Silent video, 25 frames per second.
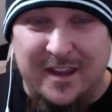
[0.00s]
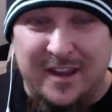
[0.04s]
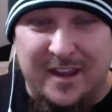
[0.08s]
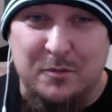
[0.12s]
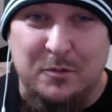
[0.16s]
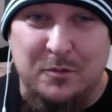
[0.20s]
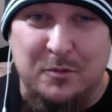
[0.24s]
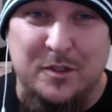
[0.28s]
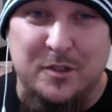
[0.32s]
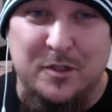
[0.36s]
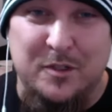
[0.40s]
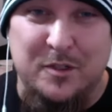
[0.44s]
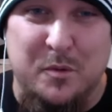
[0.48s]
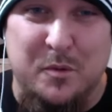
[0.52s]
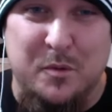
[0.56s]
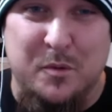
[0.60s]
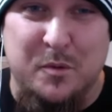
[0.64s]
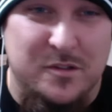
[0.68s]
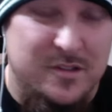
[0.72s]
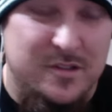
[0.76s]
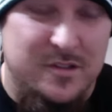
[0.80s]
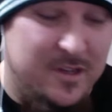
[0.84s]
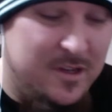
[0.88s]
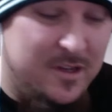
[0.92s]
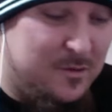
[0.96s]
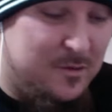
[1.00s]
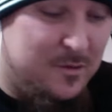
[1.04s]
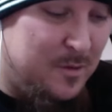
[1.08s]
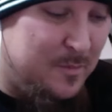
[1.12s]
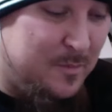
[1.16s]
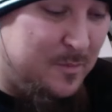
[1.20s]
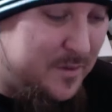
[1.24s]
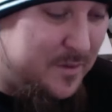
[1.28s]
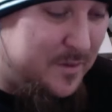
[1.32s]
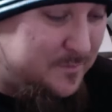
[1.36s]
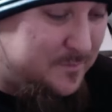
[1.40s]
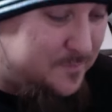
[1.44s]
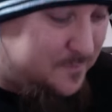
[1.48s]
will disperse the
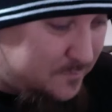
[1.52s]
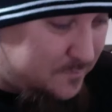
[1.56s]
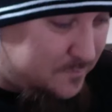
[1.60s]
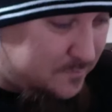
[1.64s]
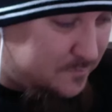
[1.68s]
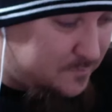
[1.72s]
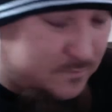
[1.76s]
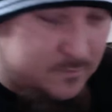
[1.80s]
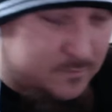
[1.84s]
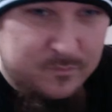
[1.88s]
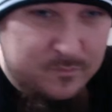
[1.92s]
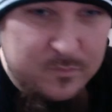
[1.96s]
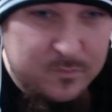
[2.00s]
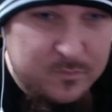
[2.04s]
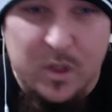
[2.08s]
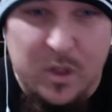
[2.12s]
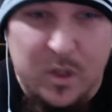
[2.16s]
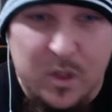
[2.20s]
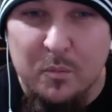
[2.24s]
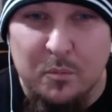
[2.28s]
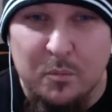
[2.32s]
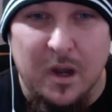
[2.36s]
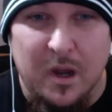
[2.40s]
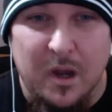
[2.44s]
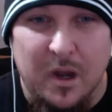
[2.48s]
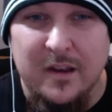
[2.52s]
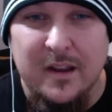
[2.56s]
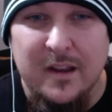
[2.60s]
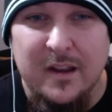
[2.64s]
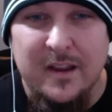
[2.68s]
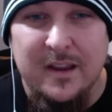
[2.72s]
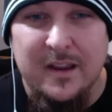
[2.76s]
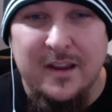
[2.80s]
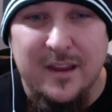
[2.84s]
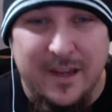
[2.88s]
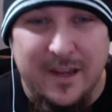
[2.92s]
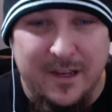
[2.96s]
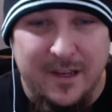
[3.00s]
equipment. But
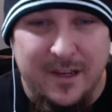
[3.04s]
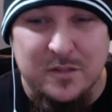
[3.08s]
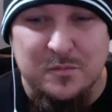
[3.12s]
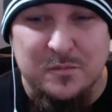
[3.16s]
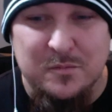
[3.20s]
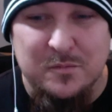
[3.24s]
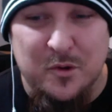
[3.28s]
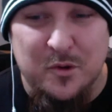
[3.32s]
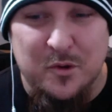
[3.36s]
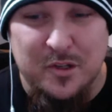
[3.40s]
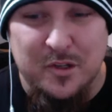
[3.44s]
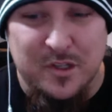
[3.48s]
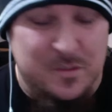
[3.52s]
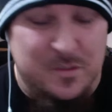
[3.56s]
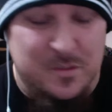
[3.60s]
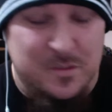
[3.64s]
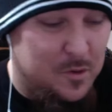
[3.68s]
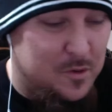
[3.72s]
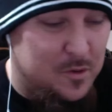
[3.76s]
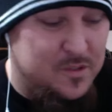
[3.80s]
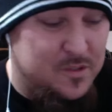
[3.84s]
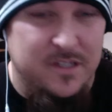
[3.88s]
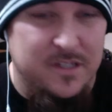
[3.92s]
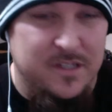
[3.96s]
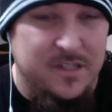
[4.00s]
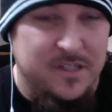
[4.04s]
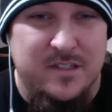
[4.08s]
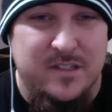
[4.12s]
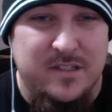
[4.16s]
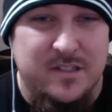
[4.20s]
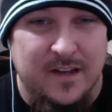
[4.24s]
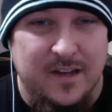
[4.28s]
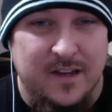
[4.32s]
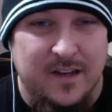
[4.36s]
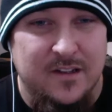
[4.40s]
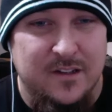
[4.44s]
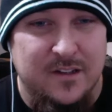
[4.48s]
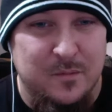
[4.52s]
he does more than disperse. He's
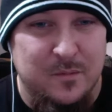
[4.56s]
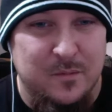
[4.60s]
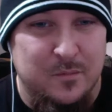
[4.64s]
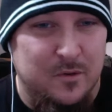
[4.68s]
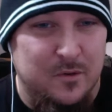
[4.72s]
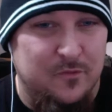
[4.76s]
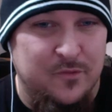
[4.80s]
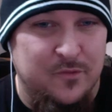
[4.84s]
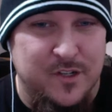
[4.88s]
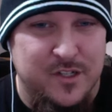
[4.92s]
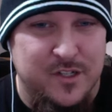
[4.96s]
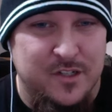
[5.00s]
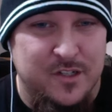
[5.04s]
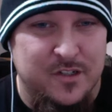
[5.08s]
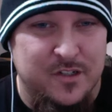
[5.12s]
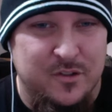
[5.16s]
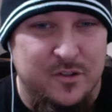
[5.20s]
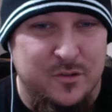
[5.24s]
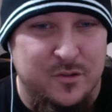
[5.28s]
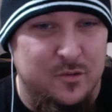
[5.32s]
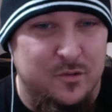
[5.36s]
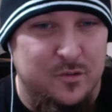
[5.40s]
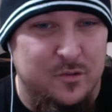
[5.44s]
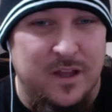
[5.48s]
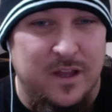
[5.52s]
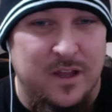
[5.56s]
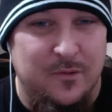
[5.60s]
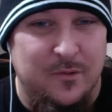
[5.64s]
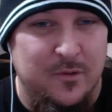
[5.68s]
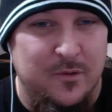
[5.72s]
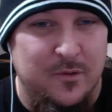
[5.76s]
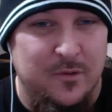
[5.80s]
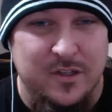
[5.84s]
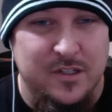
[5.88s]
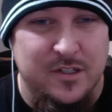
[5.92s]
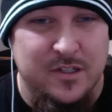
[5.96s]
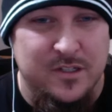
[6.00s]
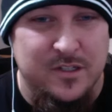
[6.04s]
technically proficient to a level
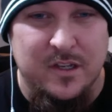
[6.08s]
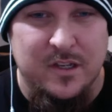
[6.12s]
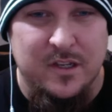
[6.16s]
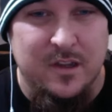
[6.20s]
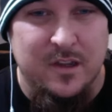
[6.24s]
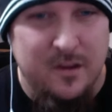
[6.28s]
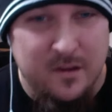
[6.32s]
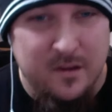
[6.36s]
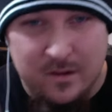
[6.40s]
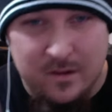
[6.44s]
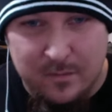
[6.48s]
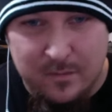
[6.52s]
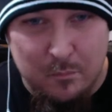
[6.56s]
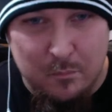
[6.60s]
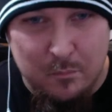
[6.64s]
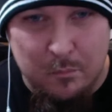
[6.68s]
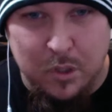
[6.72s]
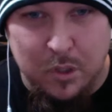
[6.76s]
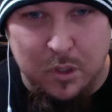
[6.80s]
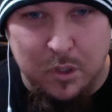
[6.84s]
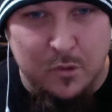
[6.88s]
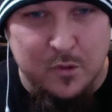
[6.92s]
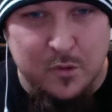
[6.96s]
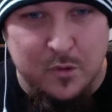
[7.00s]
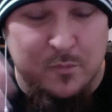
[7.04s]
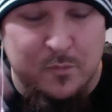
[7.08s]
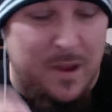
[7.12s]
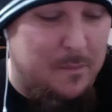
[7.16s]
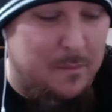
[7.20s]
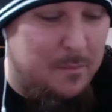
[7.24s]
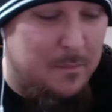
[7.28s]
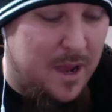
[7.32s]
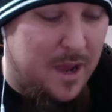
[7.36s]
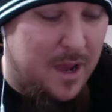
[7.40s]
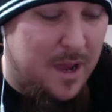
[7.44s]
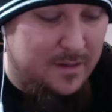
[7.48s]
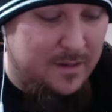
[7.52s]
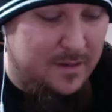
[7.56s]
that just blows my
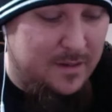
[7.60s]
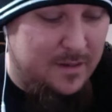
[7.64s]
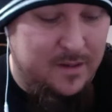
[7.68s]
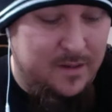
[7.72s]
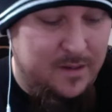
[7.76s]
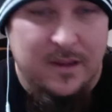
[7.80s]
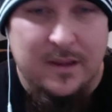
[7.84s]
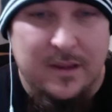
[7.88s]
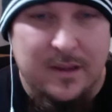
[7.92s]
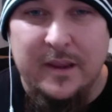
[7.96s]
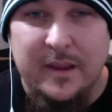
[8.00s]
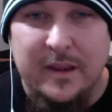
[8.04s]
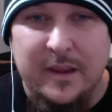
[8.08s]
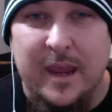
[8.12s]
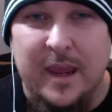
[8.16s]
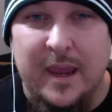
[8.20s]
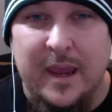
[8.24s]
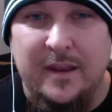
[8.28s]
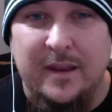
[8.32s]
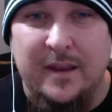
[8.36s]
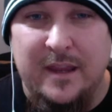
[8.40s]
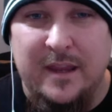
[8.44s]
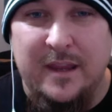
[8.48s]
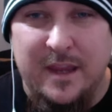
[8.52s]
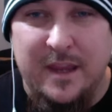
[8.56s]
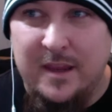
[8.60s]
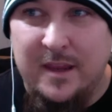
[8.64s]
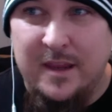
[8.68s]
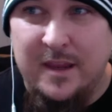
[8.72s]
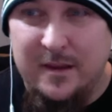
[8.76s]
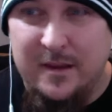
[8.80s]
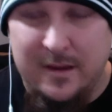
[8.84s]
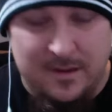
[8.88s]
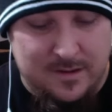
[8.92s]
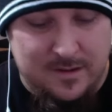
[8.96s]
mind. And he,